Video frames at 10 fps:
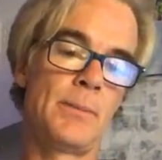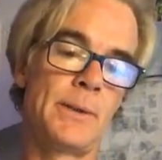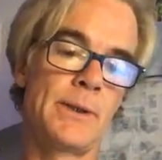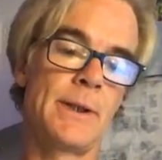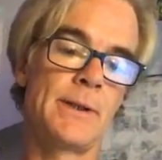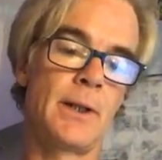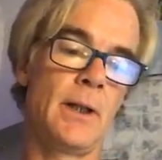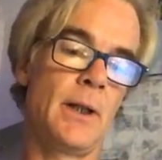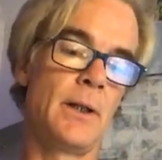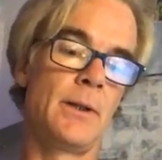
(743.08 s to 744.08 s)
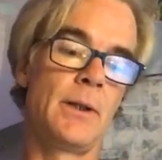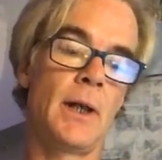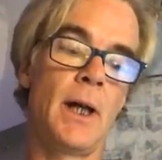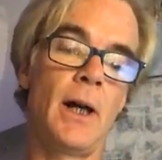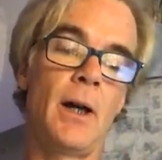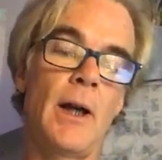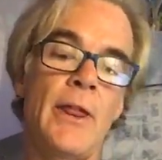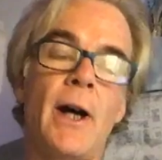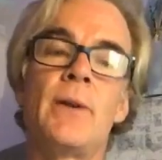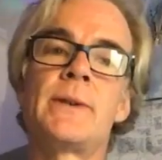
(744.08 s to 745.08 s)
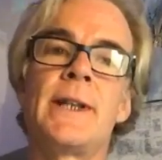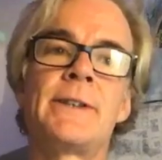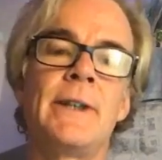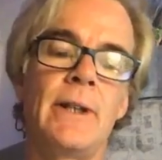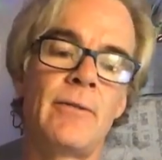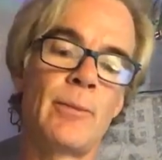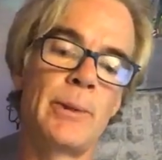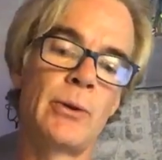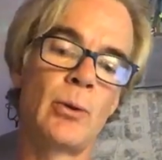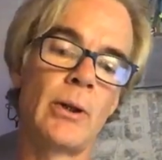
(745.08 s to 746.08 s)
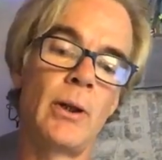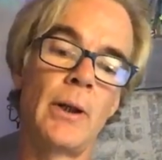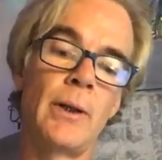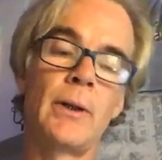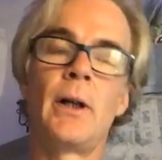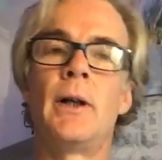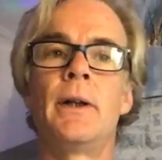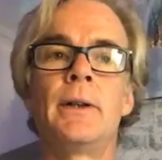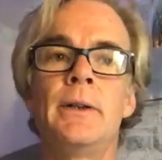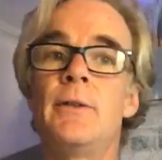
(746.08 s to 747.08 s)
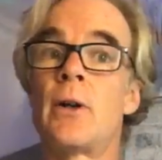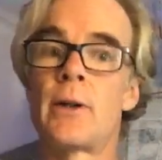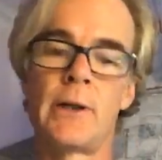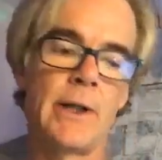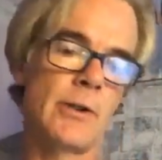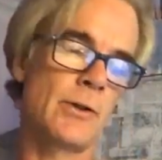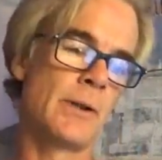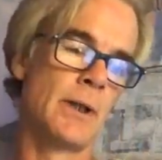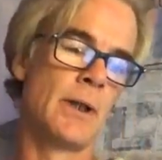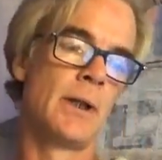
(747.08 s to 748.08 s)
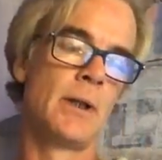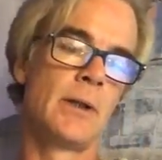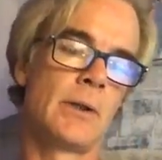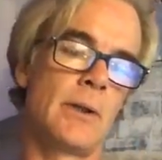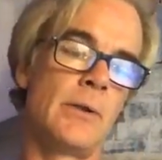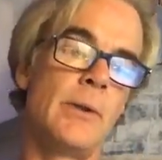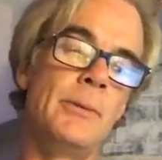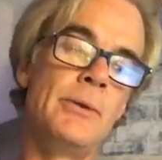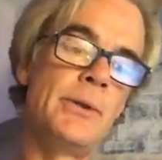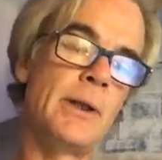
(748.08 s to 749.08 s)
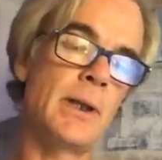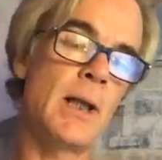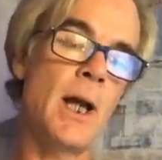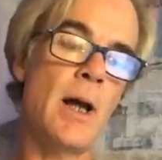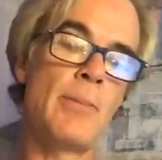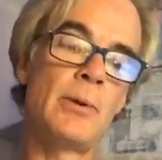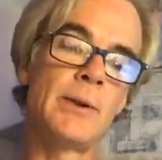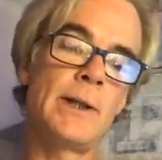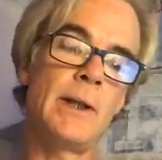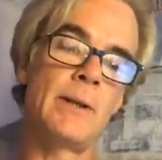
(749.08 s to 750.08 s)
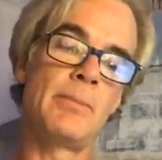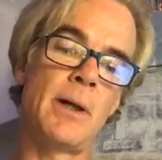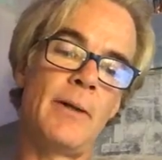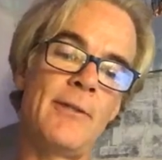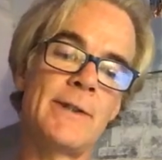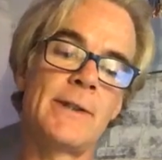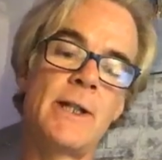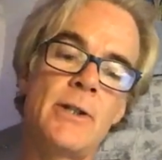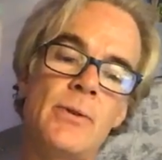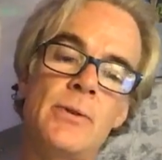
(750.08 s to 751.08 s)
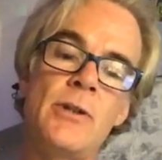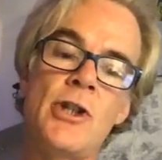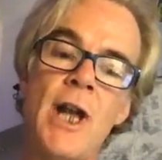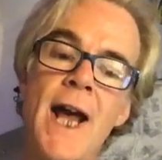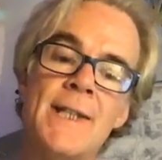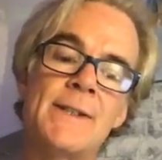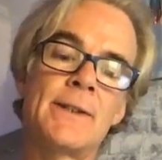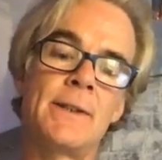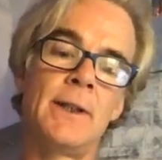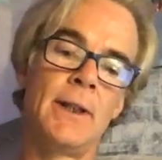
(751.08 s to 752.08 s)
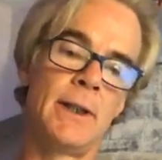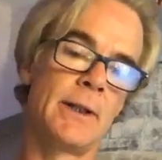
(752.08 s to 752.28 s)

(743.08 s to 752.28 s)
On the Prince of Disney, and I thought I was destined for pictorial art, even architecture. Quand la musique l'a emporté par la fascination du jazz,